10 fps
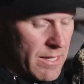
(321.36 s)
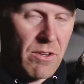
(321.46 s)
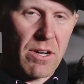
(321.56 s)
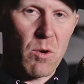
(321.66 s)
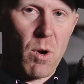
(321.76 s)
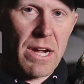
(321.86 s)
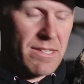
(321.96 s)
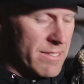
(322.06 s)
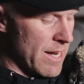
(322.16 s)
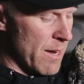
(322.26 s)
They've got a
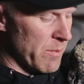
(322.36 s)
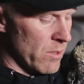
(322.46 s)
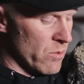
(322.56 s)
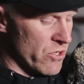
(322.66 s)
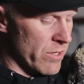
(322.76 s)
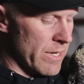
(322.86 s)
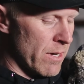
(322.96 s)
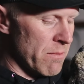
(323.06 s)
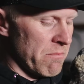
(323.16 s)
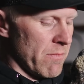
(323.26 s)
quiet snap closure
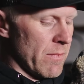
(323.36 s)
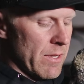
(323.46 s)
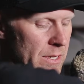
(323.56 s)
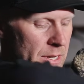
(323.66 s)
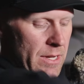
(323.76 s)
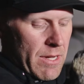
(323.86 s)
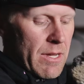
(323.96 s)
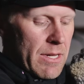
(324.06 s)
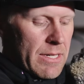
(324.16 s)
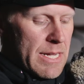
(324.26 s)
there.
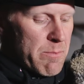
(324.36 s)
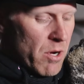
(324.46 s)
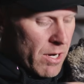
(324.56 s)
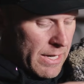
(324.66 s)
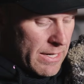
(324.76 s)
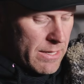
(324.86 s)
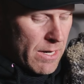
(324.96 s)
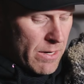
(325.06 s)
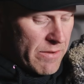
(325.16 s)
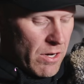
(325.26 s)
Deep pocket in
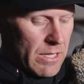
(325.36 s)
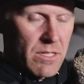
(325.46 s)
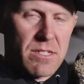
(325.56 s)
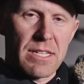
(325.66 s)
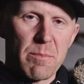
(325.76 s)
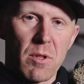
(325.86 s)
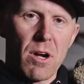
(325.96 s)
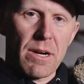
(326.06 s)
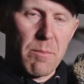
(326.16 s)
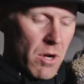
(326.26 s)
there. You've got a little slip
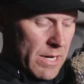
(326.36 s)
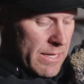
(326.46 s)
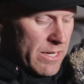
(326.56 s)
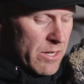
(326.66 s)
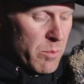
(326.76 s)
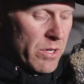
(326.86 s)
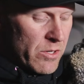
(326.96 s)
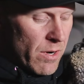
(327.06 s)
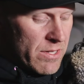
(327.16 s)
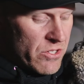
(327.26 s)
pocket that you can put a
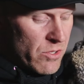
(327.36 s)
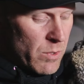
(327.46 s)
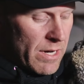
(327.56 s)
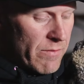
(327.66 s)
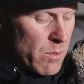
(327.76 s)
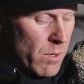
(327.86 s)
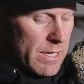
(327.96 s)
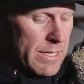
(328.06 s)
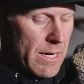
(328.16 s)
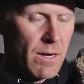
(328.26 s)
grunt tube, whatever you want
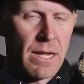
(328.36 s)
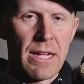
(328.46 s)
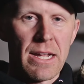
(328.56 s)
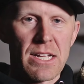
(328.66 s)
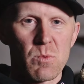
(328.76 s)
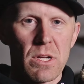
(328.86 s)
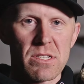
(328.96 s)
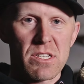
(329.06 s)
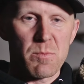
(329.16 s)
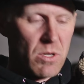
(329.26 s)
in there, as well as
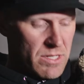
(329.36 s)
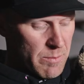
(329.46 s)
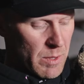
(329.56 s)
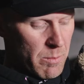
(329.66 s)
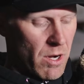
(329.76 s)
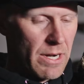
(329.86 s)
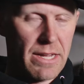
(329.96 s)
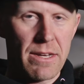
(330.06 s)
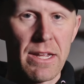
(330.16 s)
a small zipper pocket.